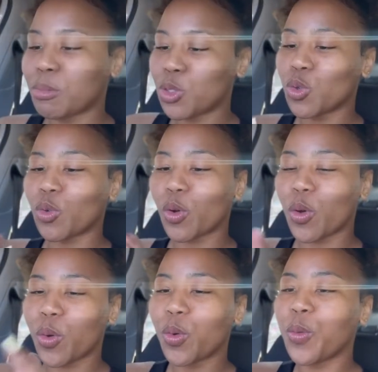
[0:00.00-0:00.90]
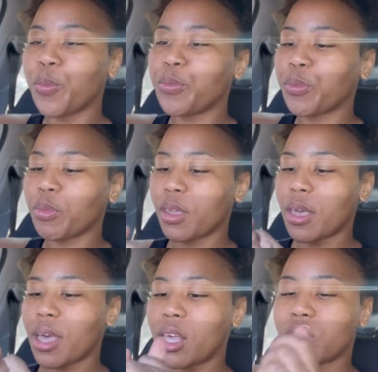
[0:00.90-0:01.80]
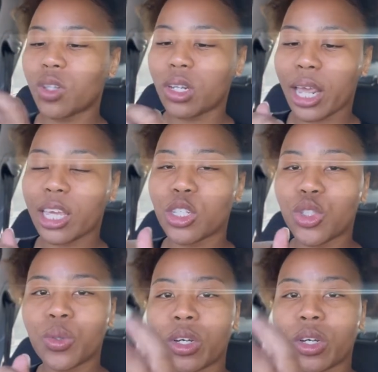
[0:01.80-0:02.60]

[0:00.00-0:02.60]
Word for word: to grow so that I can do